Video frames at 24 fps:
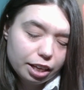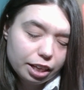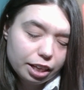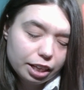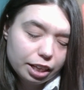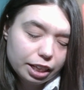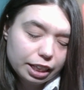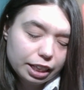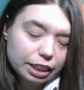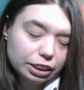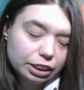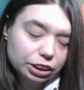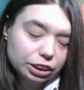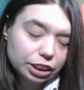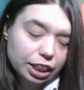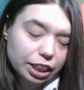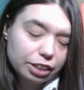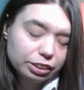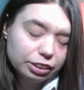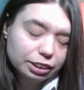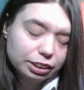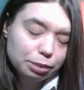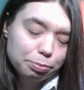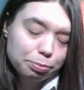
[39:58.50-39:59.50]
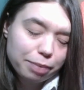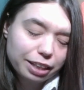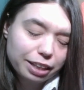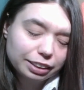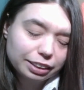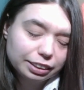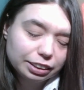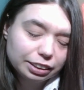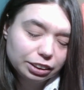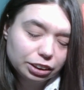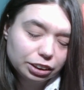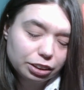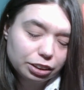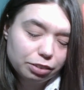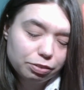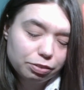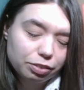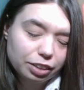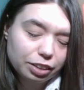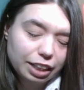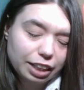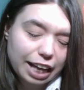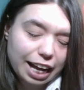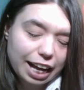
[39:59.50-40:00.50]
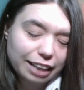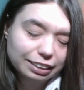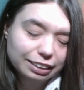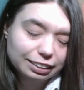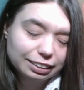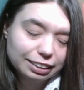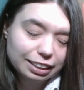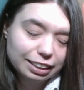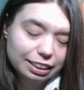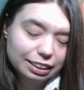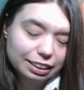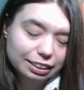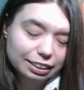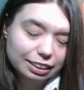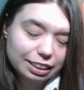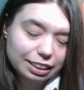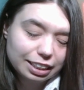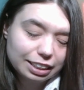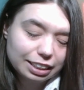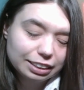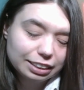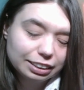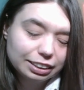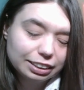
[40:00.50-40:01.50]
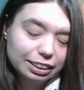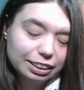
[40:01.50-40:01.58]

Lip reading: He shares a message of relaxing into